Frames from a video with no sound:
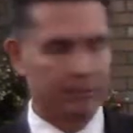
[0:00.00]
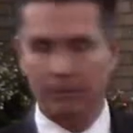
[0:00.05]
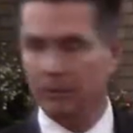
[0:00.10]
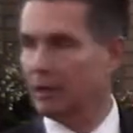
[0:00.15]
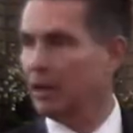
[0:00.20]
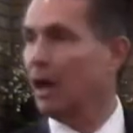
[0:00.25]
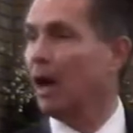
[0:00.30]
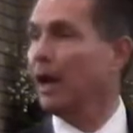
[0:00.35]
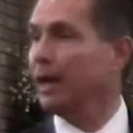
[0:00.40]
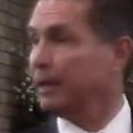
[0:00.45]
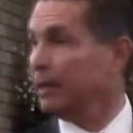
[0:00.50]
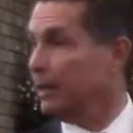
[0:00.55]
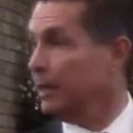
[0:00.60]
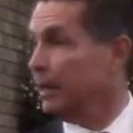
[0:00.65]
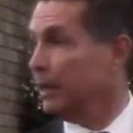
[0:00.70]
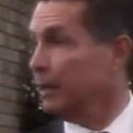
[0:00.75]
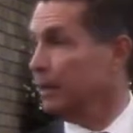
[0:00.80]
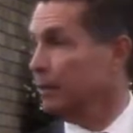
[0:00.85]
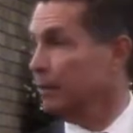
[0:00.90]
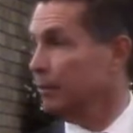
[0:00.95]
God
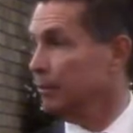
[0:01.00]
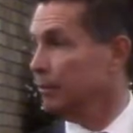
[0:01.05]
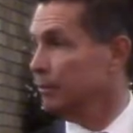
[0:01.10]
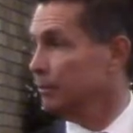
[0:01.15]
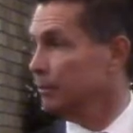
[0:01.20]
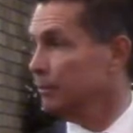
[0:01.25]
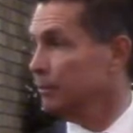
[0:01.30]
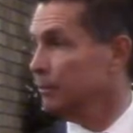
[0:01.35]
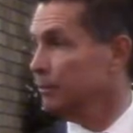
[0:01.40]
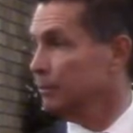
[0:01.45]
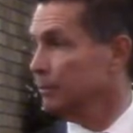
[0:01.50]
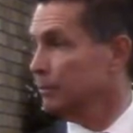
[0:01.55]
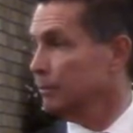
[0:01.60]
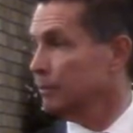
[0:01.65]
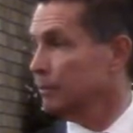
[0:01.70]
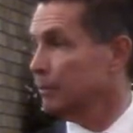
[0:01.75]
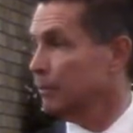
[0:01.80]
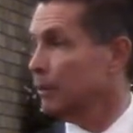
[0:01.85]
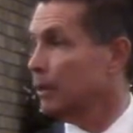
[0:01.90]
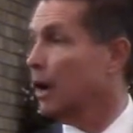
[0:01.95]
did.
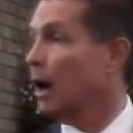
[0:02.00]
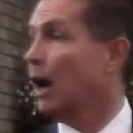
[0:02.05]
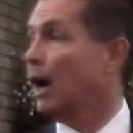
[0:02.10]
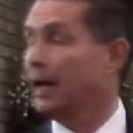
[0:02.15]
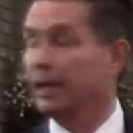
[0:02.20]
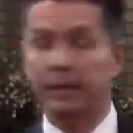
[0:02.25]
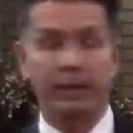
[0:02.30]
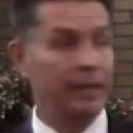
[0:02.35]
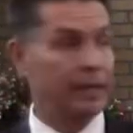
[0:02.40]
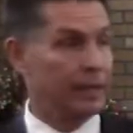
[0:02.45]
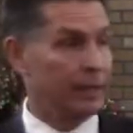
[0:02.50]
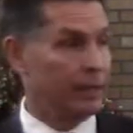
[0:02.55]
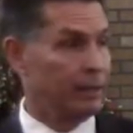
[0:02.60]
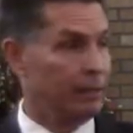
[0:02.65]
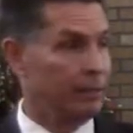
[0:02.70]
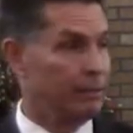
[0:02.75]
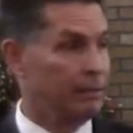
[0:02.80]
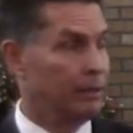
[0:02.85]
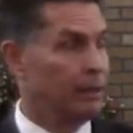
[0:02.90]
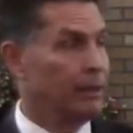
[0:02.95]
God
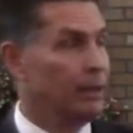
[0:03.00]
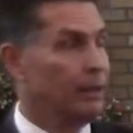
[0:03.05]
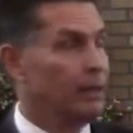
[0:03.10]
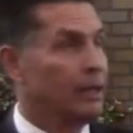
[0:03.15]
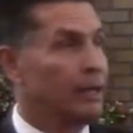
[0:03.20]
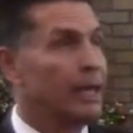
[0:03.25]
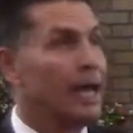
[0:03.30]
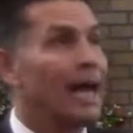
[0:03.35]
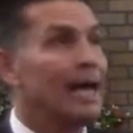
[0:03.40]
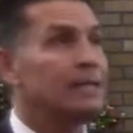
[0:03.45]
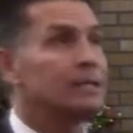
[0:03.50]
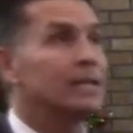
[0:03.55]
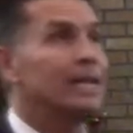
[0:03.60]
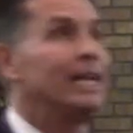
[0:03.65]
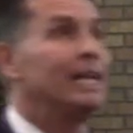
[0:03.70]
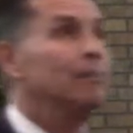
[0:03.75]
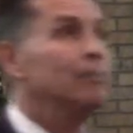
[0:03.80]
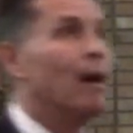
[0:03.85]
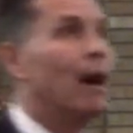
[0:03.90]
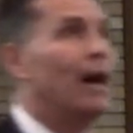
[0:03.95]
did. guys,
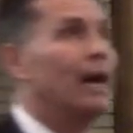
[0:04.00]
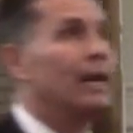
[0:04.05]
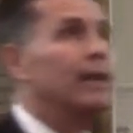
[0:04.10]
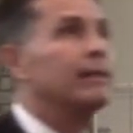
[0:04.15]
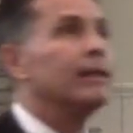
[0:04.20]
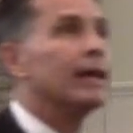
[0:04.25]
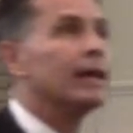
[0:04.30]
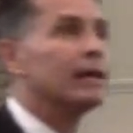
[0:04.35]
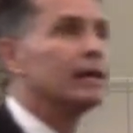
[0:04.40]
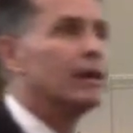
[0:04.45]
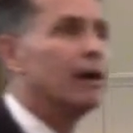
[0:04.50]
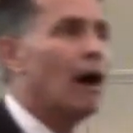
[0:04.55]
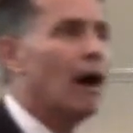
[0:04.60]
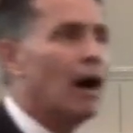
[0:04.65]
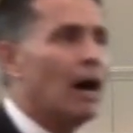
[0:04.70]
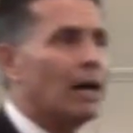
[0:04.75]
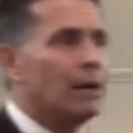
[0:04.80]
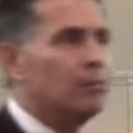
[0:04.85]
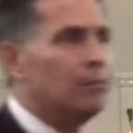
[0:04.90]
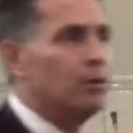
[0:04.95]
anybody that
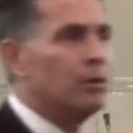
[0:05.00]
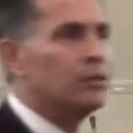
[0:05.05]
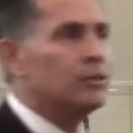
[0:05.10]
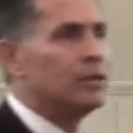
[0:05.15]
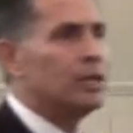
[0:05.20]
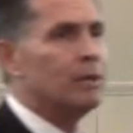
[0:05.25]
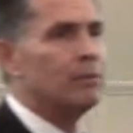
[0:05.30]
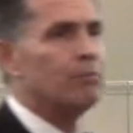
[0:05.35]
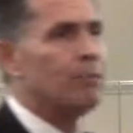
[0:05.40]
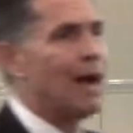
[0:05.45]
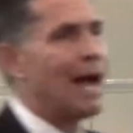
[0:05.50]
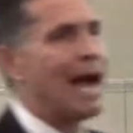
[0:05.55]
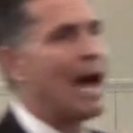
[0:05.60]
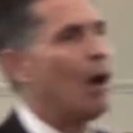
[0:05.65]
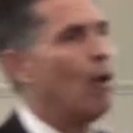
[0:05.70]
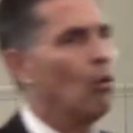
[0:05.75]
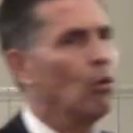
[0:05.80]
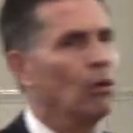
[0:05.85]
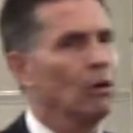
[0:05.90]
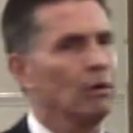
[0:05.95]
God puts in
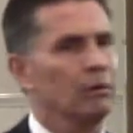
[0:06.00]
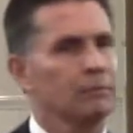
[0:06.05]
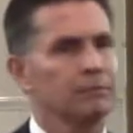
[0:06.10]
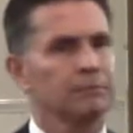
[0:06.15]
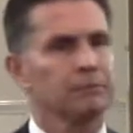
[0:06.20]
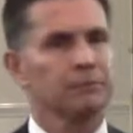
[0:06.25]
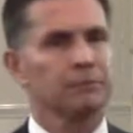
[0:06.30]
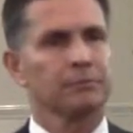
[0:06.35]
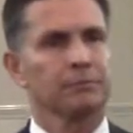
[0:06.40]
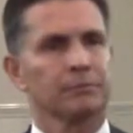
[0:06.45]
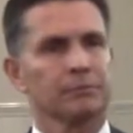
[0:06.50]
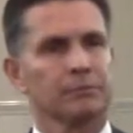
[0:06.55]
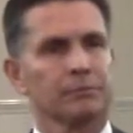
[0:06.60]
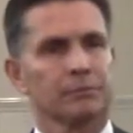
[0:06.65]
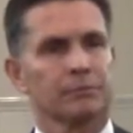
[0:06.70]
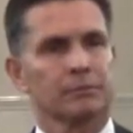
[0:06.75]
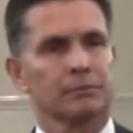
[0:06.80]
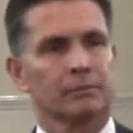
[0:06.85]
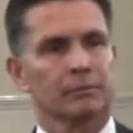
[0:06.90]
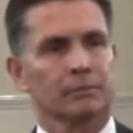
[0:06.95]
power
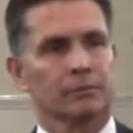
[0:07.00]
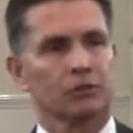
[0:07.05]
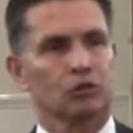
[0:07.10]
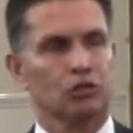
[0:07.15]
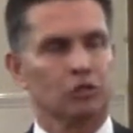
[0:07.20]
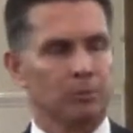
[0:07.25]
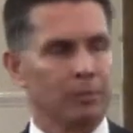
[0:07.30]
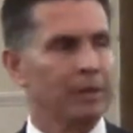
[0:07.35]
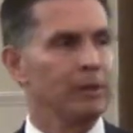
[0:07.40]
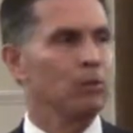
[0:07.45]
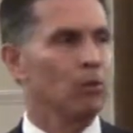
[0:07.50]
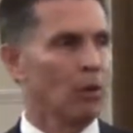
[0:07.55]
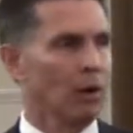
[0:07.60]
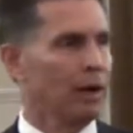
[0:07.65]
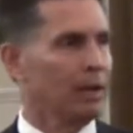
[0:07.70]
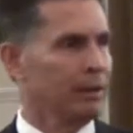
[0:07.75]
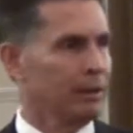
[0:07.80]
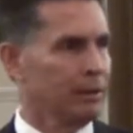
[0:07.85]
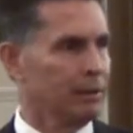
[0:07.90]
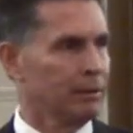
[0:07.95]
should be
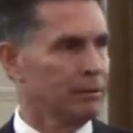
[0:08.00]
what?